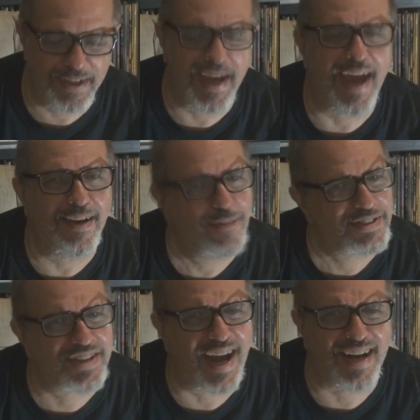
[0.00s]
But yeah, it
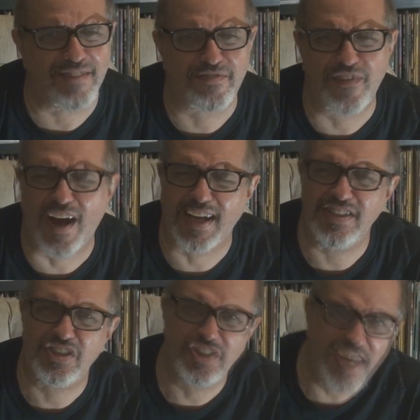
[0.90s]
was kind of fucking
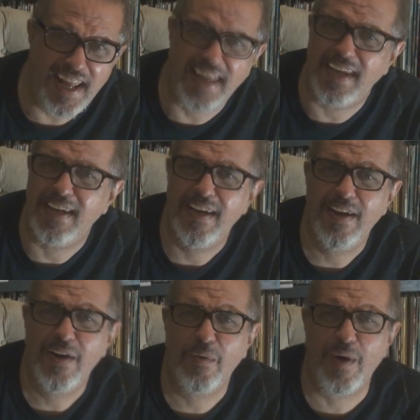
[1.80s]
shitty
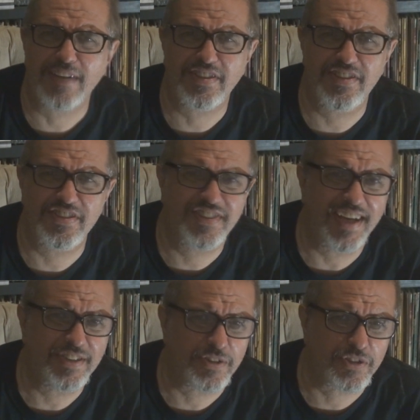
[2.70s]
watching this
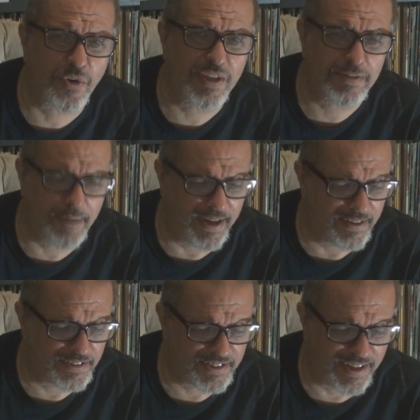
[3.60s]
Dangerous Toys band.
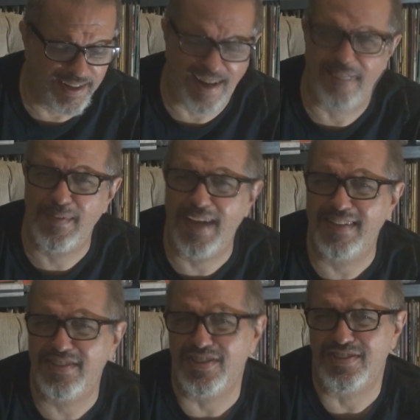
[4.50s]
It was like, oh
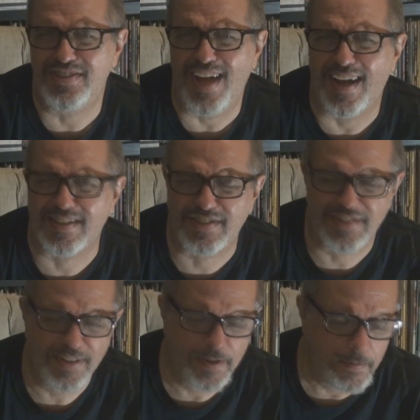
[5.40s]
man, this shit sucks.